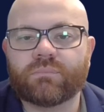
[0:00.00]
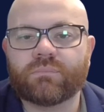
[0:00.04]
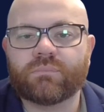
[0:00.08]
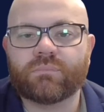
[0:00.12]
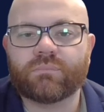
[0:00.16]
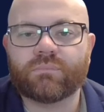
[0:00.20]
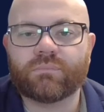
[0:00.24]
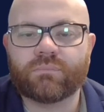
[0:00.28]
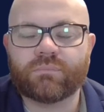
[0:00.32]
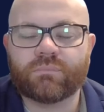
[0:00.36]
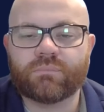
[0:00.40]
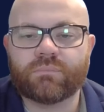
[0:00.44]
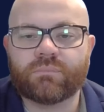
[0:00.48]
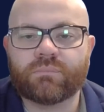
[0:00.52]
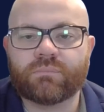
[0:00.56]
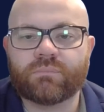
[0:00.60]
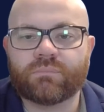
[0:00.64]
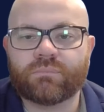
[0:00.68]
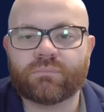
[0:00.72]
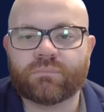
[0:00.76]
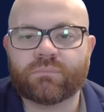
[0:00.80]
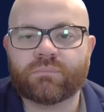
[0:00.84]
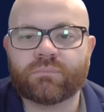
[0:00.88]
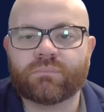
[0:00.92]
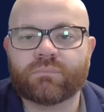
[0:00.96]

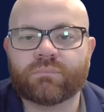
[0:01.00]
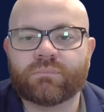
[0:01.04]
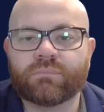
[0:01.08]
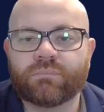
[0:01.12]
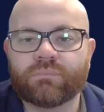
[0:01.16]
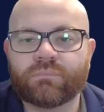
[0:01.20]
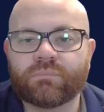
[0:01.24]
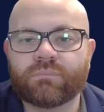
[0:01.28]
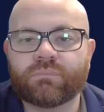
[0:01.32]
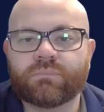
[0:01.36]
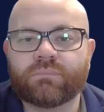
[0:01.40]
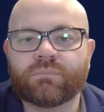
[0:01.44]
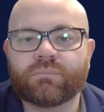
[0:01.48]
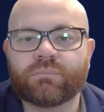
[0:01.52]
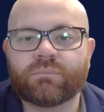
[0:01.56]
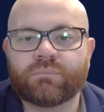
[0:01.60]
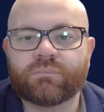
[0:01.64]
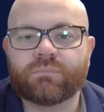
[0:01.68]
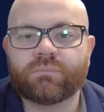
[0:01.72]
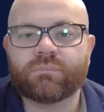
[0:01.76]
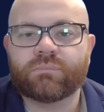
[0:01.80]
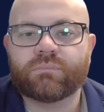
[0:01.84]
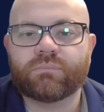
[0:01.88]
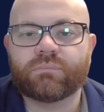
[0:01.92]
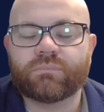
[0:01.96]

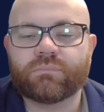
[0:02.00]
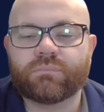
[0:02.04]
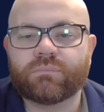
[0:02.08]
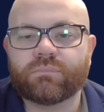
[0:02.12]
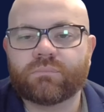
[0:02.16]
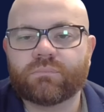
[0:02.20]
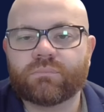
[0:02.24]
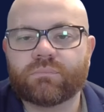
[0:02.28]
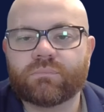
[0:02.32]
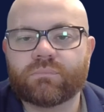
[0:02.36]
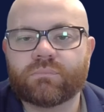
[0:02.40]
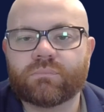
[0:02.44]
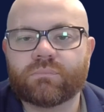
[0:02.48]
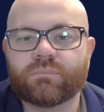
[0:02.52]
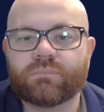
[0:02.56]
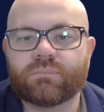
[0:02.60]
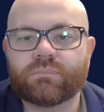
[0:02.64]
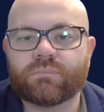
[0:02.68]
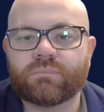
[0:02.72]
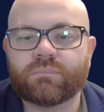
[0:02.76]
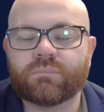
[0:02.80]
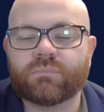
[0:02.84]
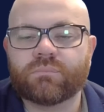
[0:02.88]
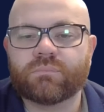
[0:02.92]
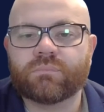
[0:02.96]

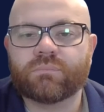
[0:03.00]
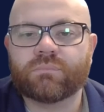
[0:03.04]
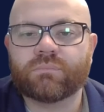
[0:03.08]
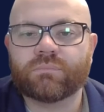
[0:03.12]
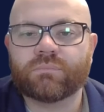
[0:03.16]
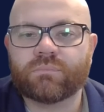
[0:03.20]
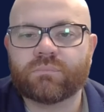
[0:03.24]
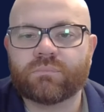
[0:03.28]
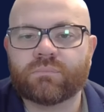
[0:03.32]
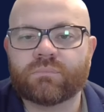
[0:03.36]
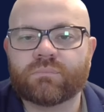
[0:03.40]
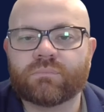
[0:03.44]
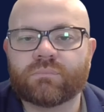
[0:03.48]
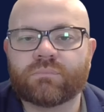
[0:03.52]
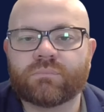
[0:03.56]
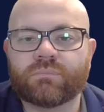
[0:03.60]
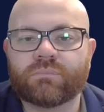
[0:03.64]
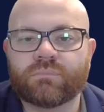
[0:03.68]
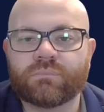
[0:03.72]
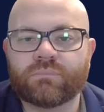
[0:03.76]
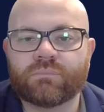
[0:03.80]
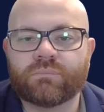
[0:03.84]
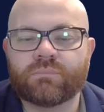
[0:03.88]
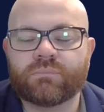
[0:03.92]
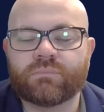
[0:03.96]

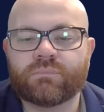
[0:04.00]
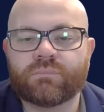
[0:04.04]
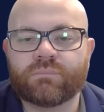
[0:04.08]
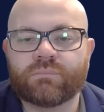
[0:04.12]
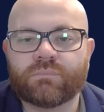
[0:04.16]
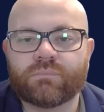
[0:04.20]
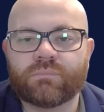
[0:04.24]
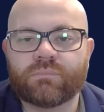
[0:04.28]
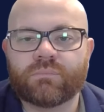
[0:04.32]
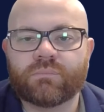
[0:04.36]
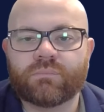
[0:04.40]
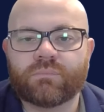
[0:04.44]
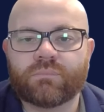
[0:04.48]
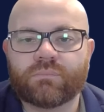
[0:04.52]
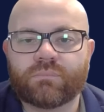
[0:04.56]
The person shown says nothing.